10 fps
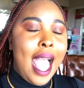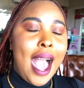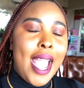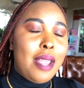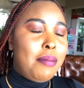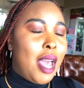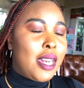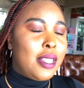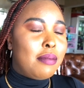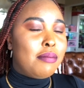I am
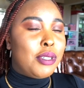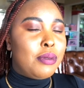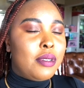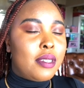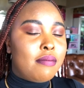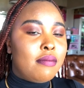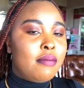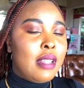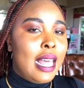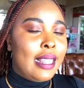not in the mood.
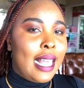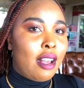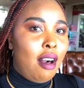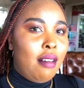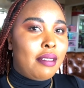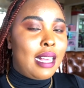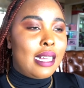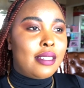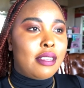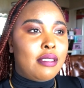Like, all the
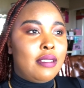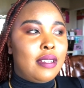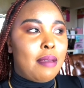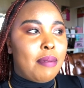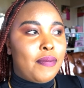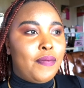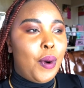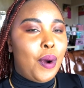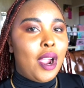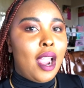guys I used to date
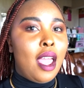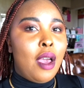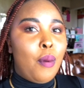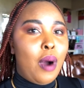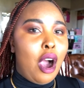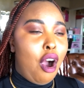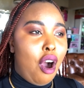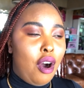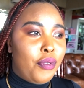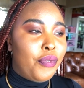before were
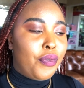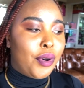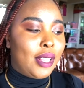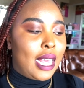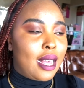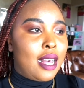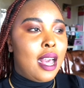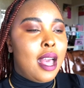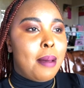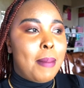awful. Like,
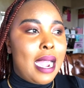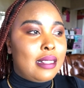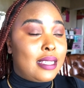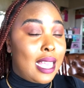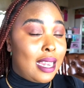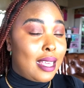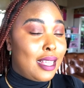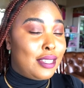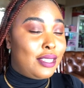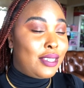my dating
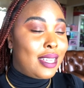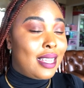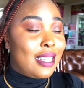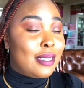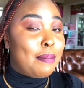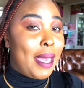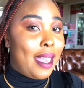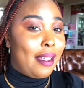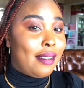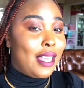history is
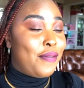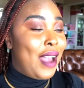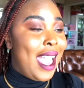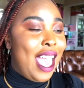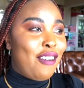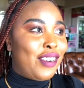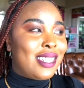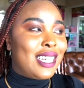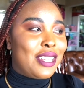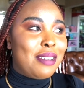bad. If I
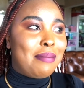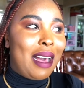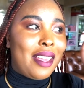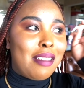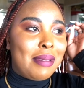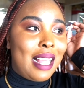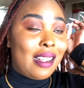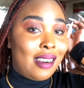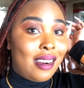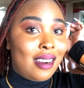ever tell you about it, you'll be
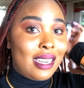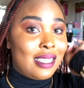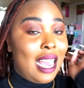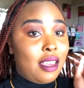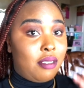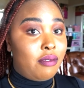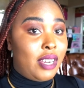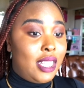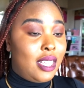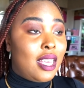like, girl, is that you
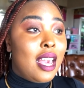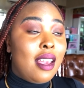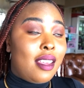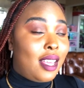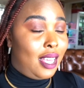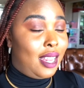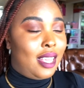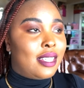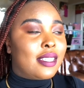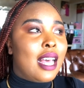really? Yeah, it
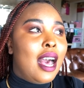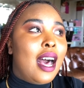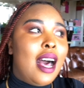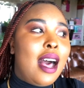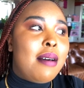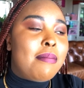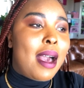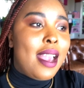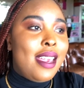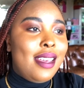is. Uh,
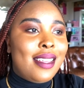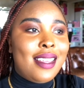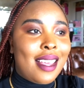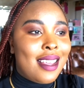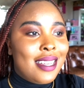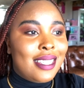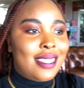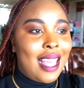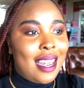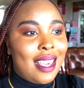my
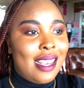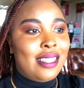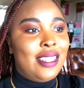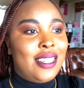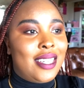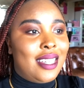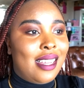dating history